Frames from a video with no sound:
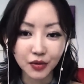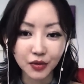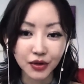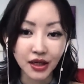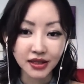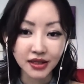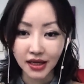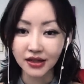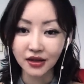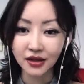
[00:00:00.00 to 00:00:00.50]
They
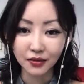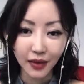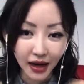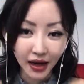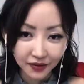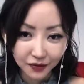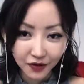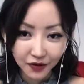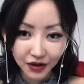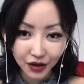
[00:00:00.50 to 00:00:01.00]
censor
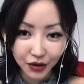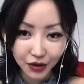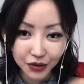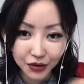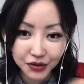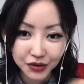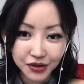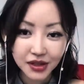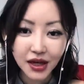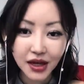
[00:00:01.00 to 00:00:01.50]
my
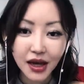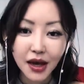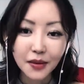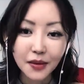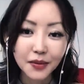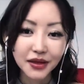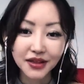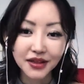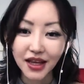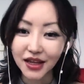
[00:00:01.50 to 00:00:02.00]
videos,
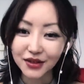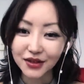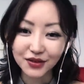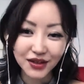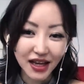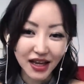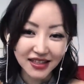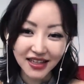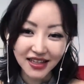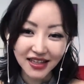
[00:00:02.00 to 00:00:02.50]
but they do
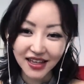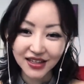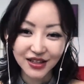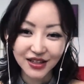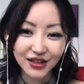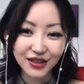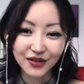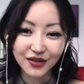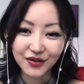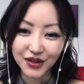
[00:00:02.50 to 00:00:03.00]
not
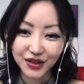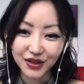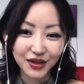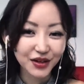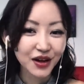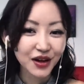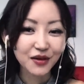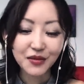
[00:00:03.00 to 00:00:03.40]
censor the video